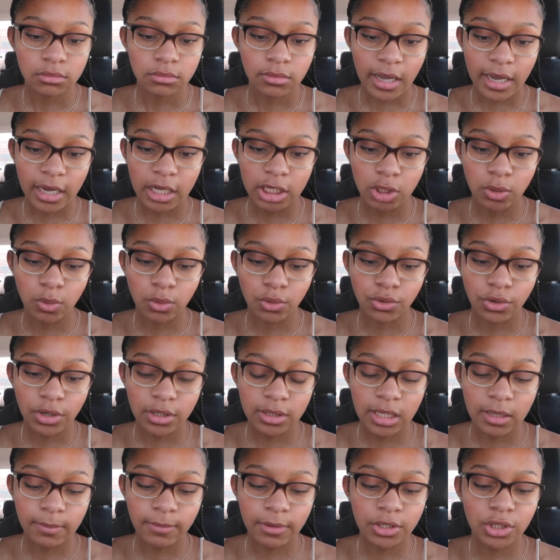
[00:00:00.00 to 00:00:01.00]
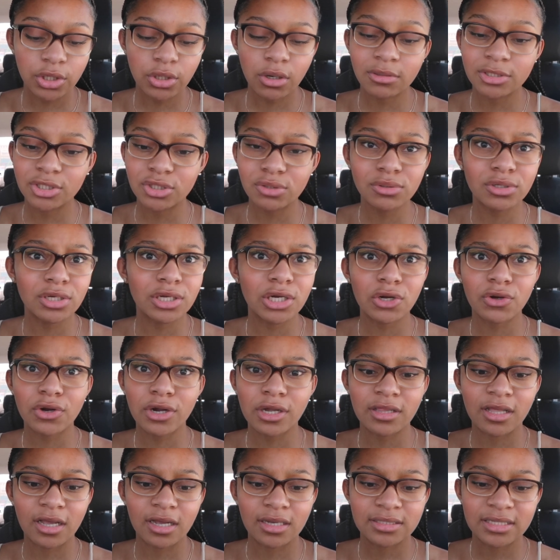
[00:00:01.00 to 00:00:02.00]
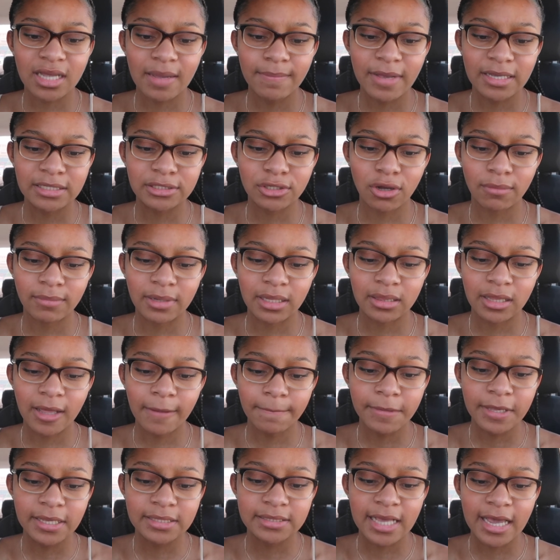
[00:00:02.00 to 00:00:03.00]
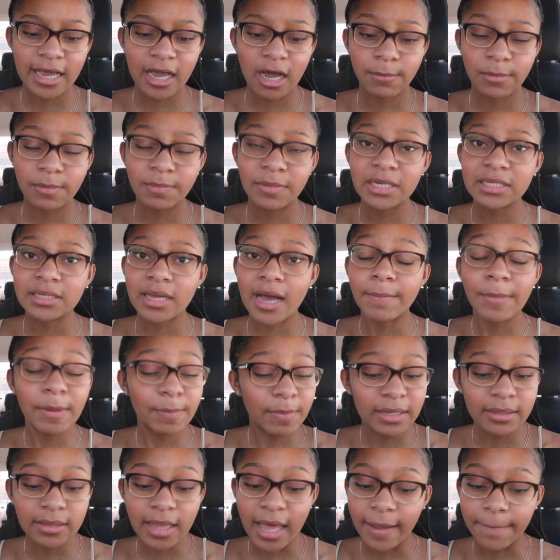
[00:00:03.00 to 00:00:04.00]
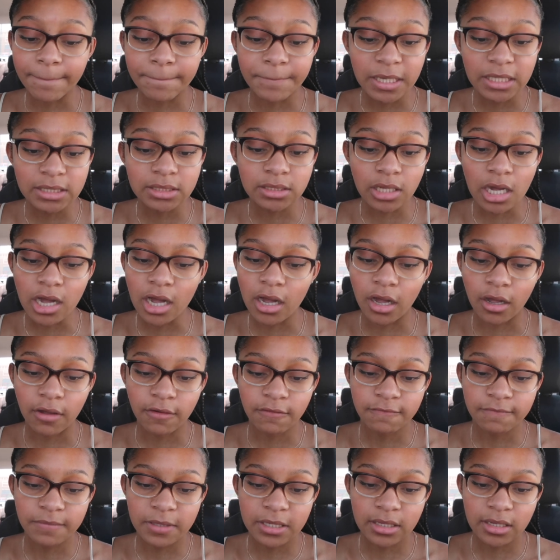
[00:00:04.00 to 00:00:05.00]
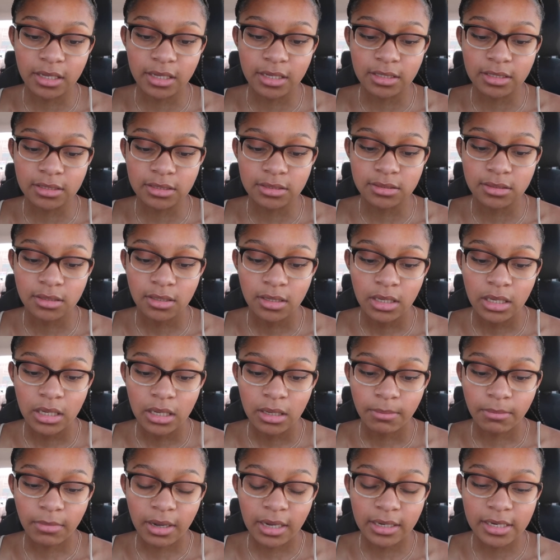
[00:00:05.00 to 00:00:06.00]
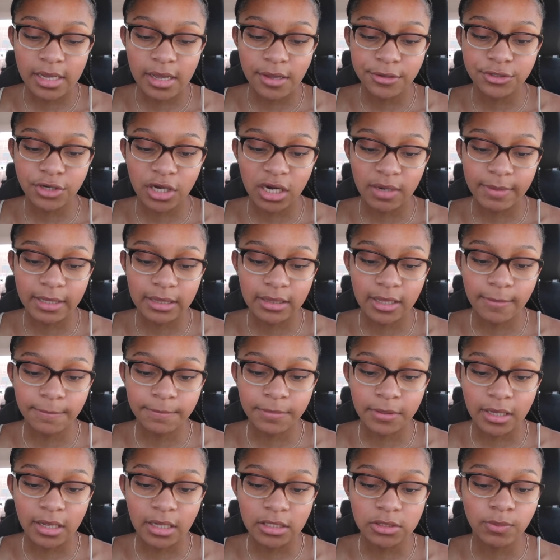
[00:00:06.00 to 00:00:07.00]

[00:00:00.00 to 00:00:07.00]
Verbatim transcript: I can do acrylic, but you don't do good acrylics. That mess is gonna be lumpy as heck. I'm gonna be, I'm gonna be like pissed off because my nails are gonna be lumpy.